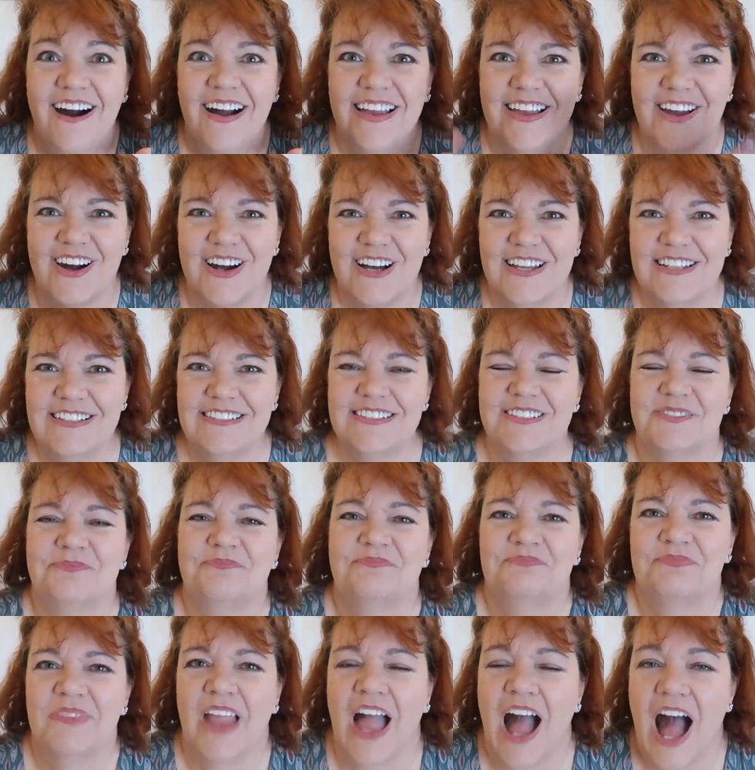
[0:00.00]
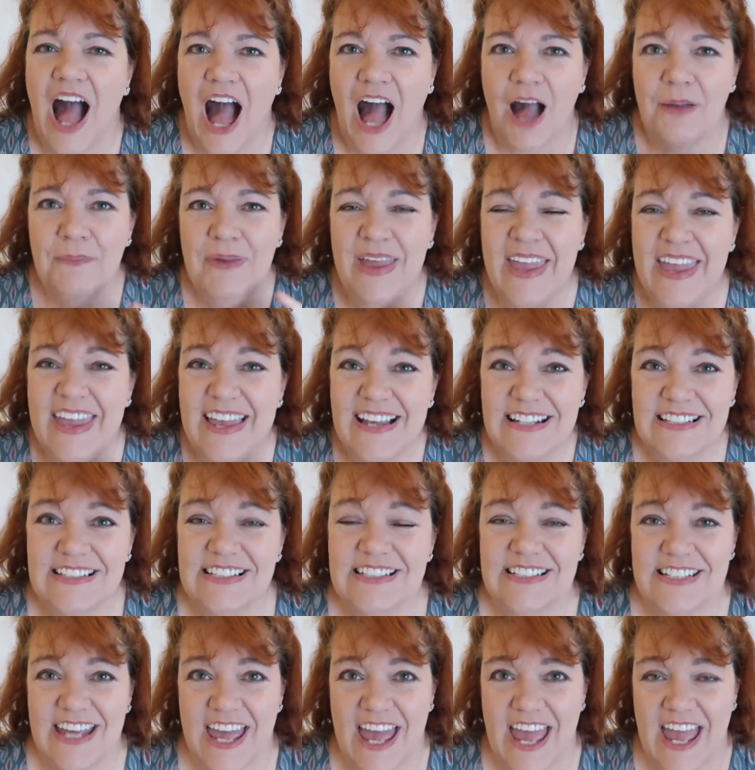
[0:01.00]
Hi guys, I'm here
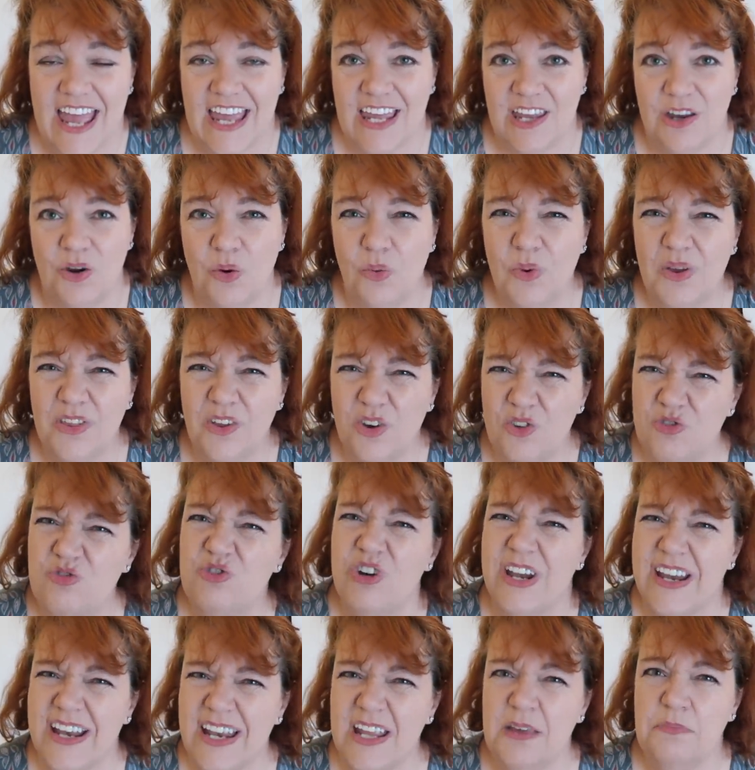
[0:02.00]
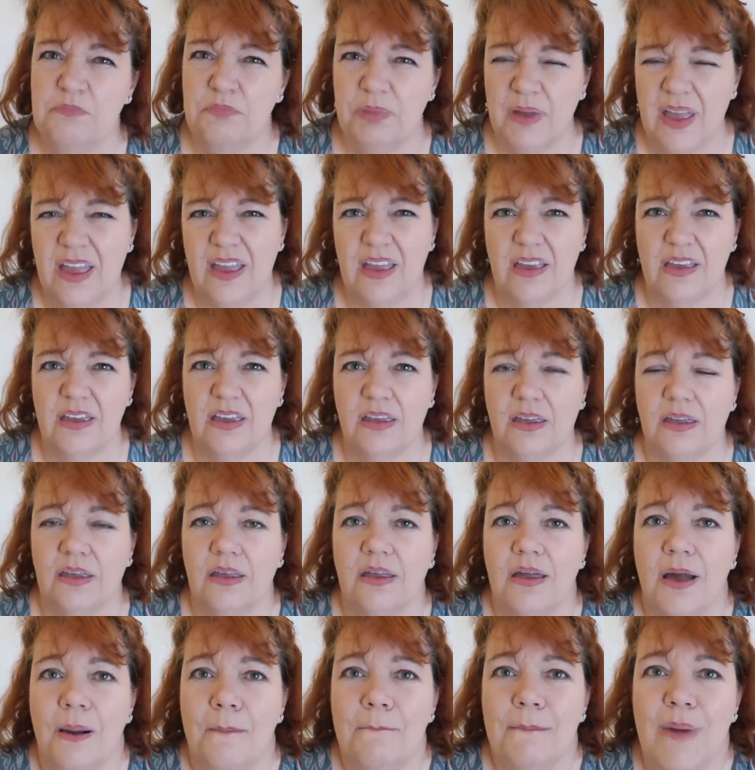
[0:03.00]
today with a really big
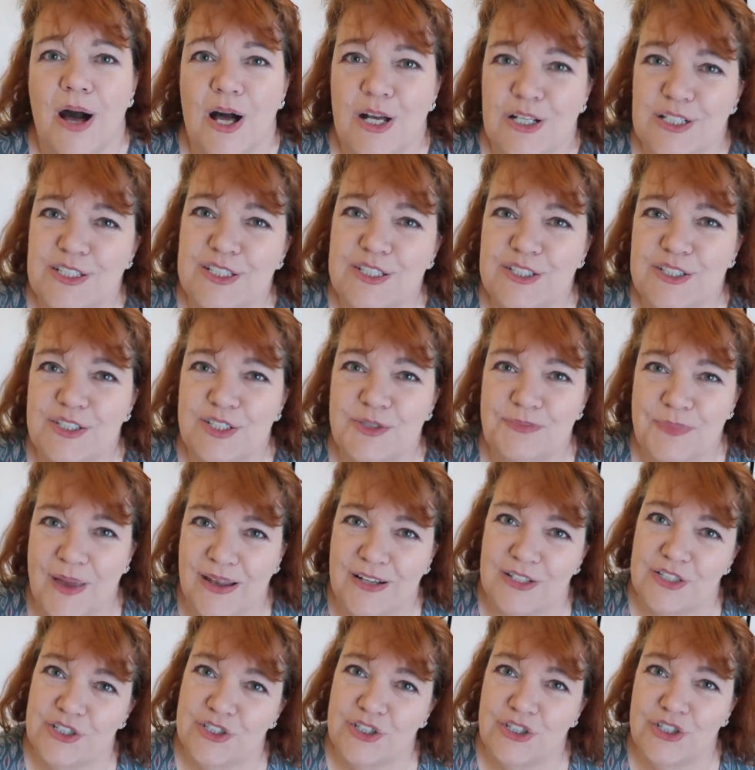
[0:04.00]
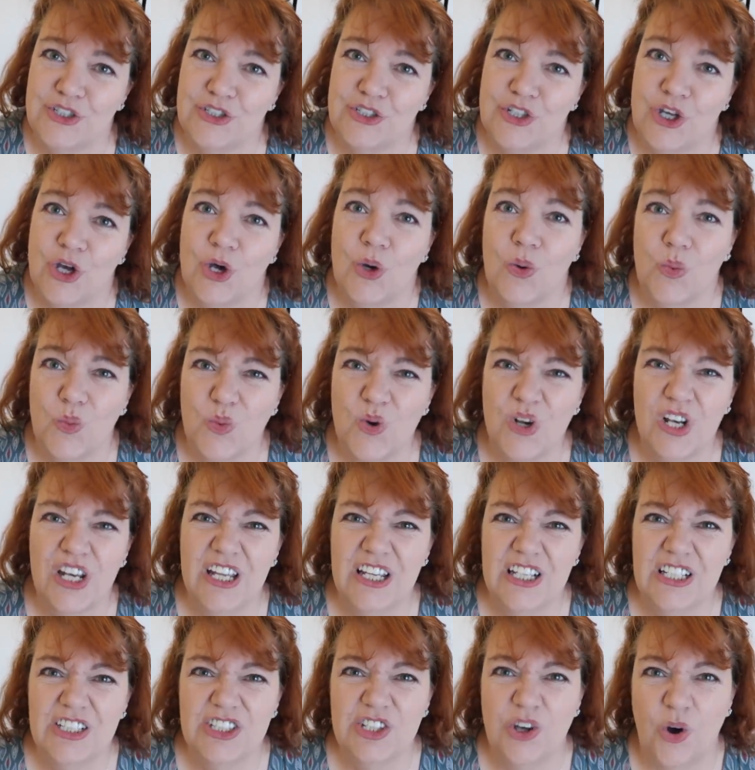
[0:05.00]
Marks and Spencer's
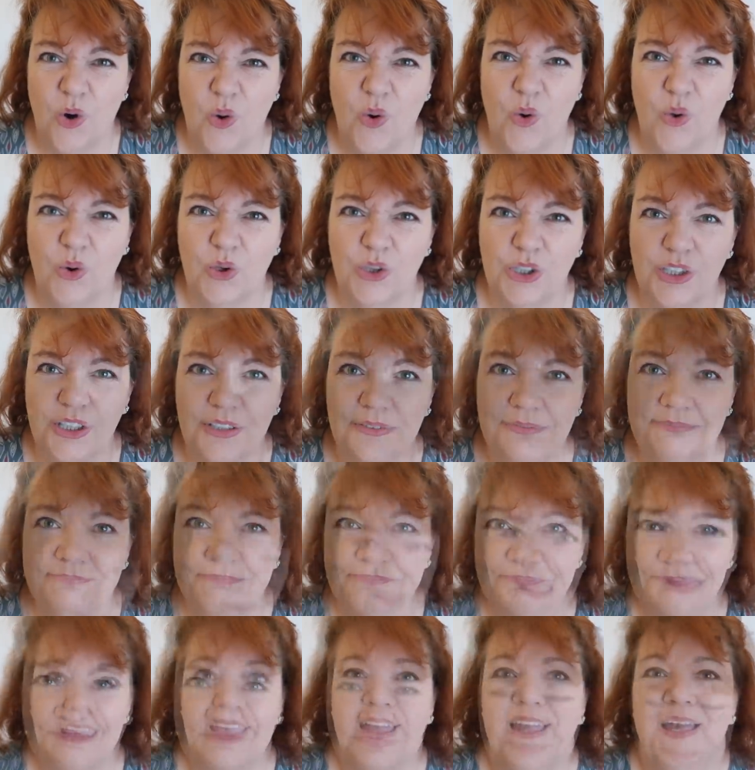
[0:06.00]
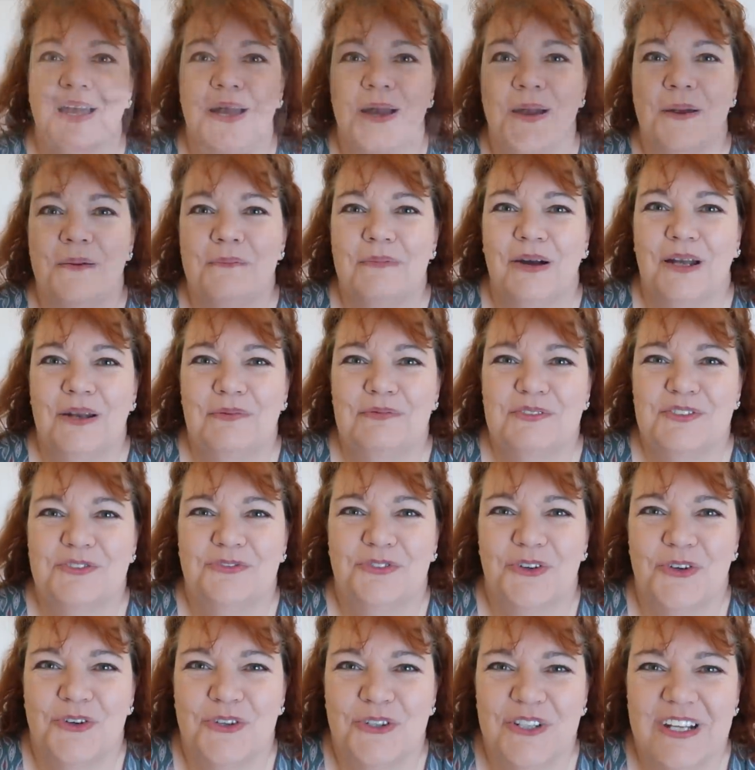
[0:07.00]
Woolies haul. My name's
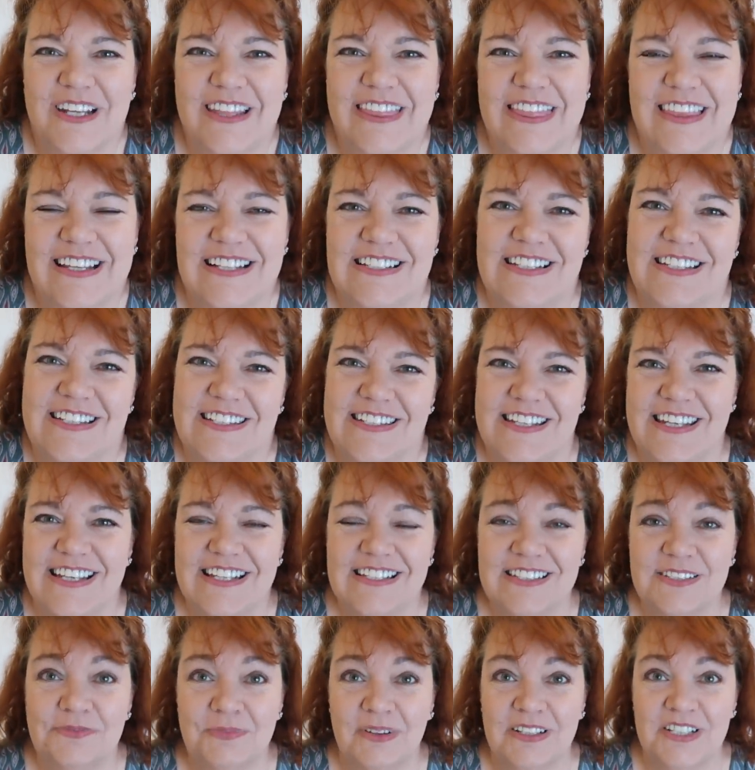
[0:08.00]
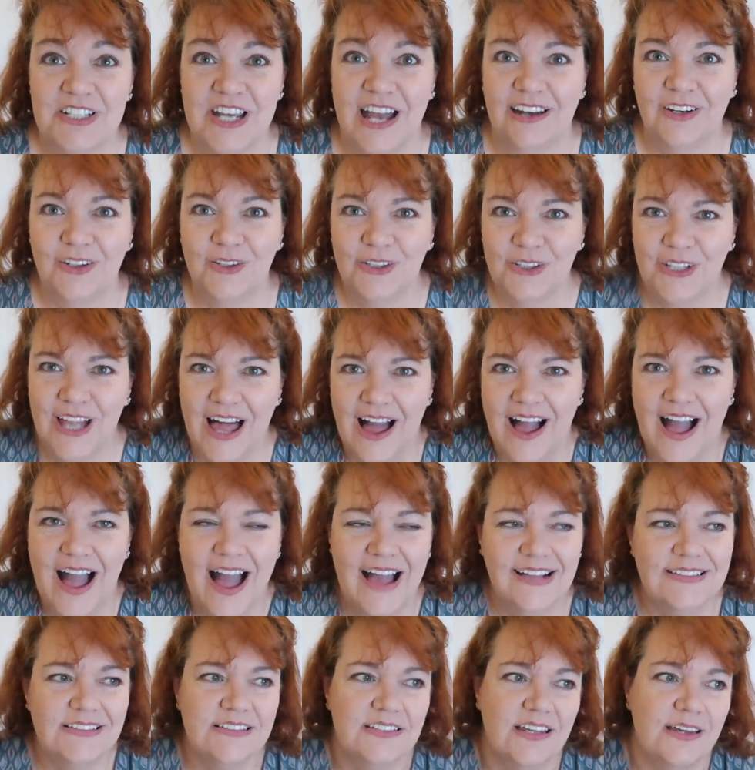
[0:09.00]
Fawn and this is my channel,
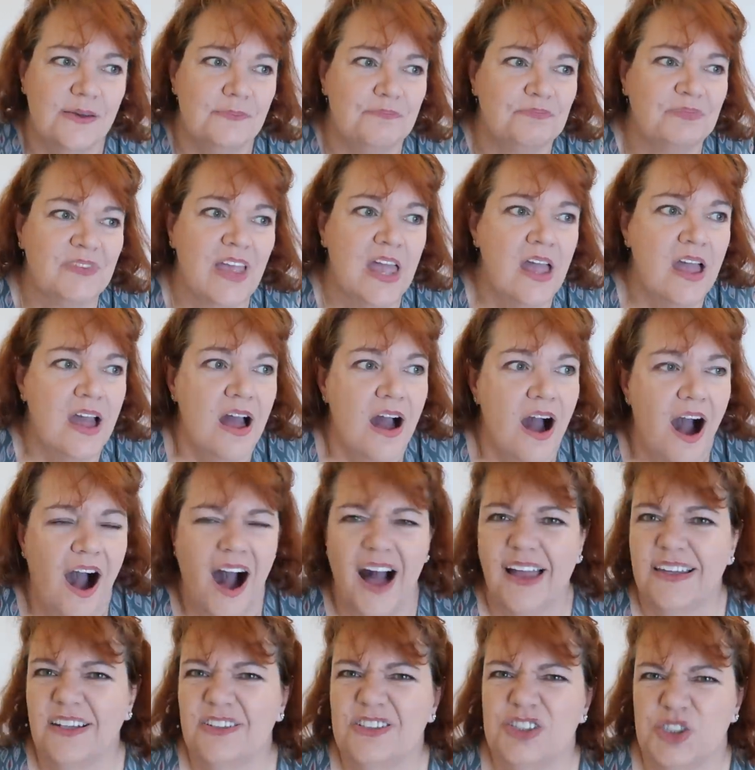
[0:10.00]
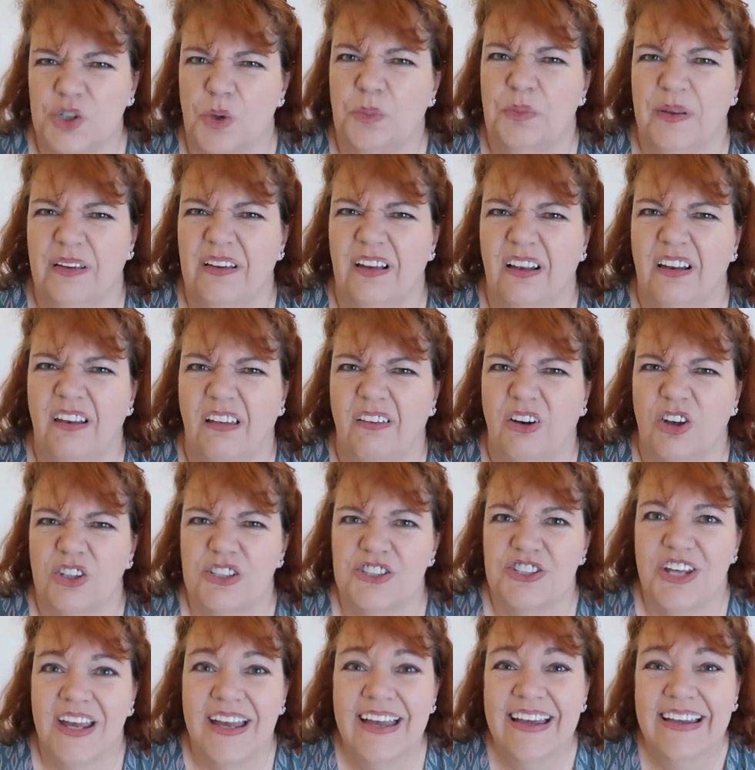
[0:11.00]
and I go shopping a
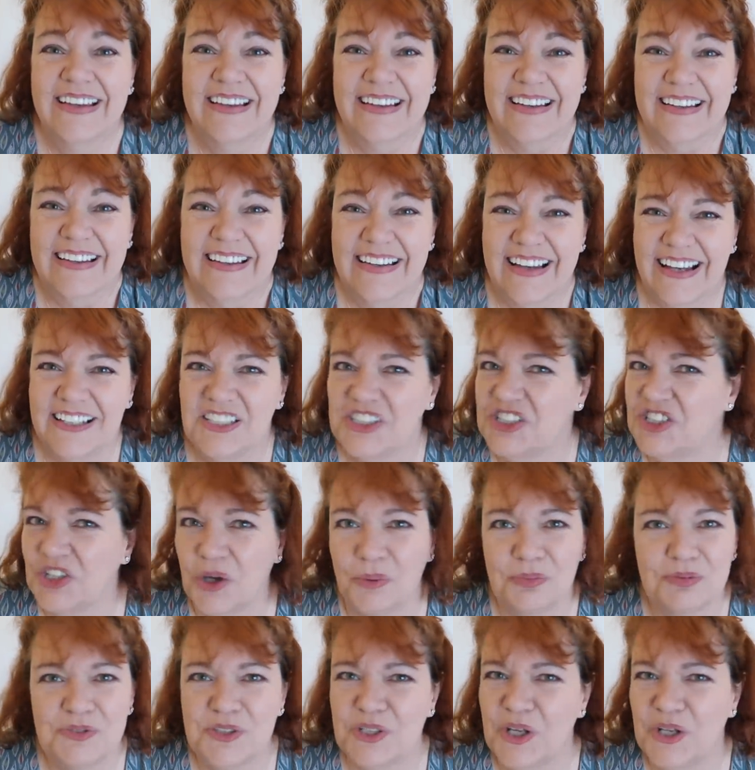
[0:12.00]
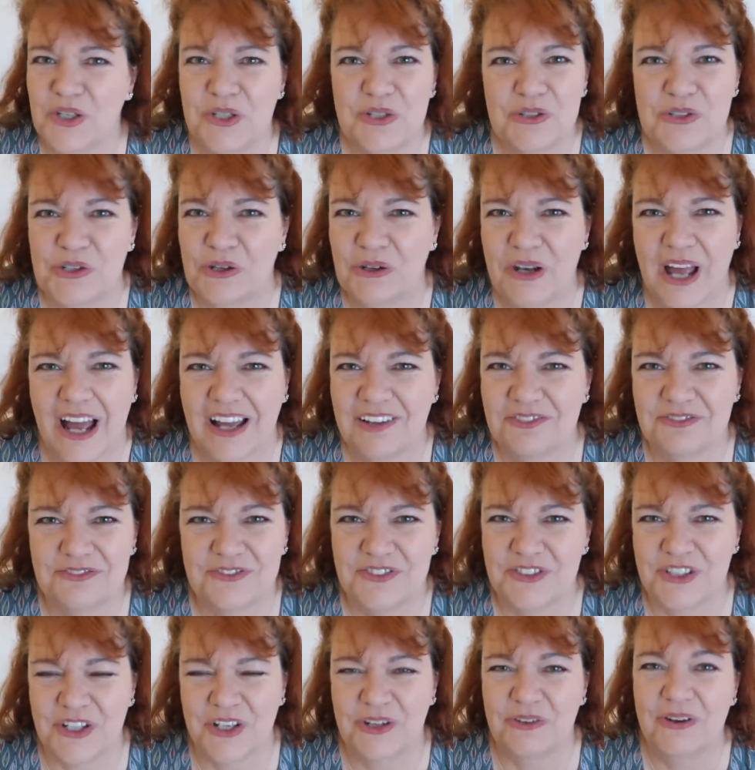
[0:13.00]
lot. I shop so you don't
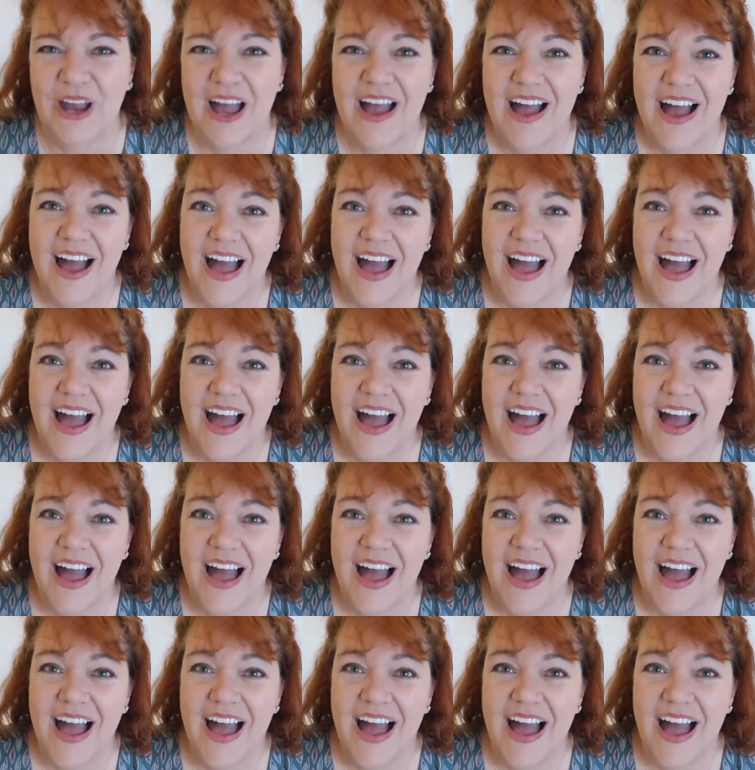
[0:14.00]
have to.